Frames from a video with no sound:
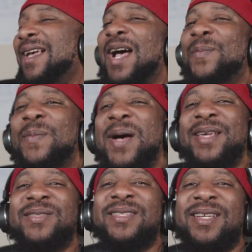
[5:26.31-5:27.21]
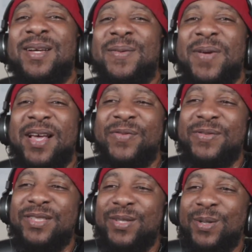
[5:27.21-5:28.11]
I remember I used to come back
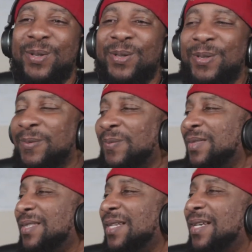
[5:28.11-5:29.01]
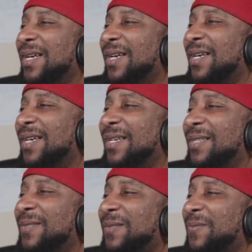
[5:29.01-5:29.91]
from school,
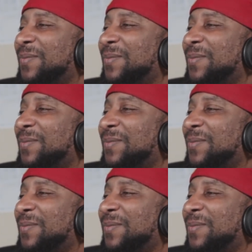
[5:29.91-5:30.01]
but